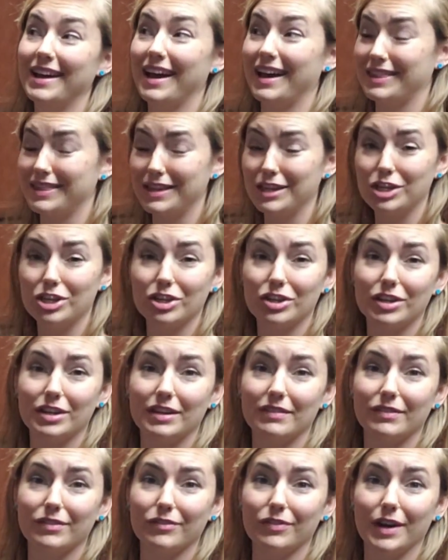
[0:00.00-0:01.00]
I think you can
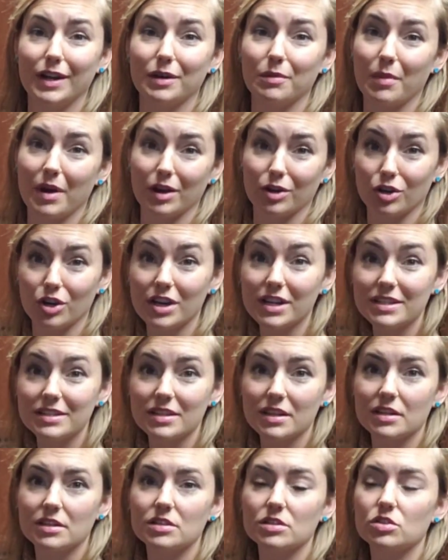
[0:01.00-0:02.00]
even find them on
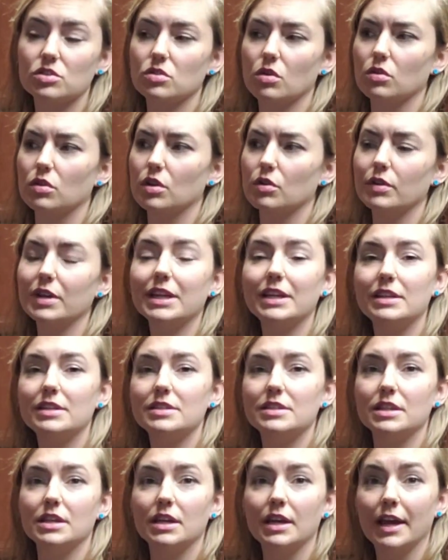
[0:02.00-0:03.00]
Craigslist. So they're really
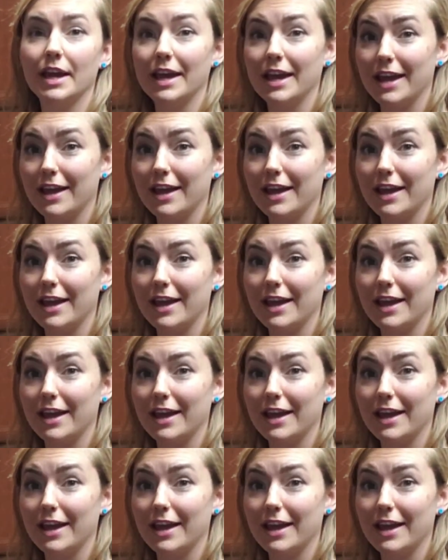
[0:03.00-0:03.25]
easy.